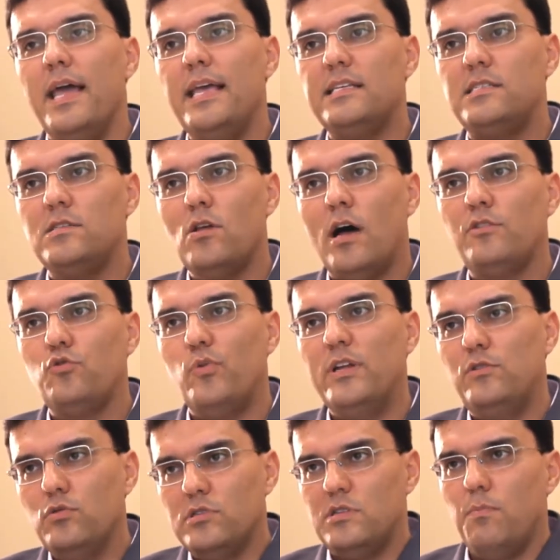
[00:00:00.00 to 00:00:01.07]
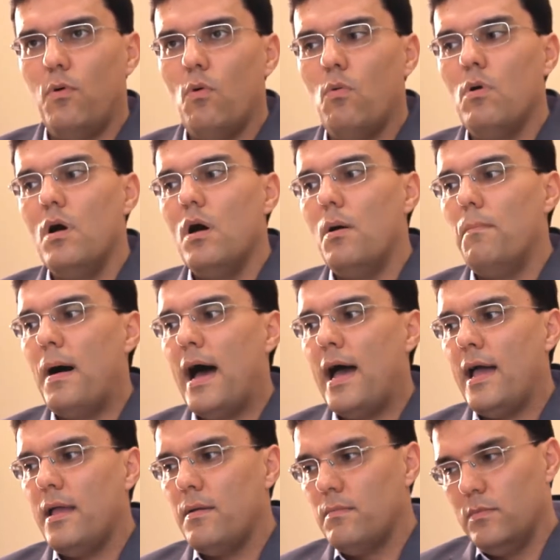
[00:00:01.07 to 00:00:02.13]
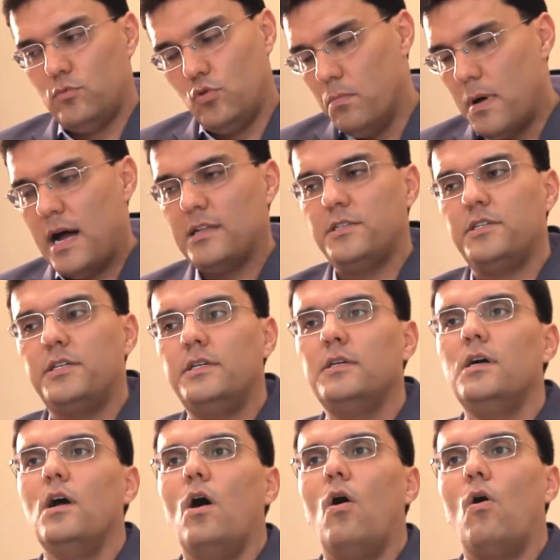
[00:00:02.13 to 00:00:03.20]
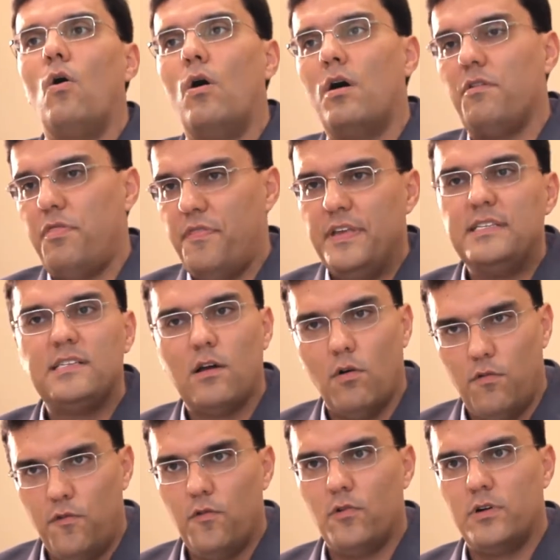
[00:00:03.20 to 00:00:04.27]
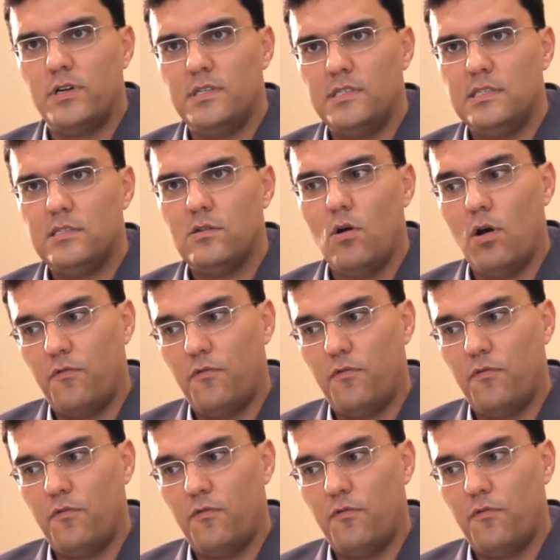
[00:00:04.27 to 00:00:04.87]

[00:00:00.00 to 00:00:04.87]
is not reducible to matter or physical force.